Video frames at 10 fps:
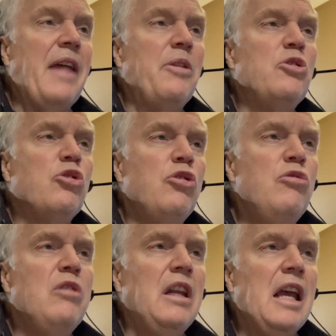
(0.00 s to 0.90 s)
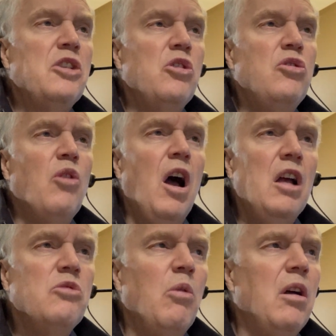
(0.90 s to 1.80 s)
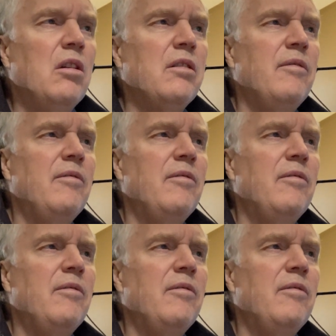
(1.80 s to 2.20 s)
true connection to Oswald?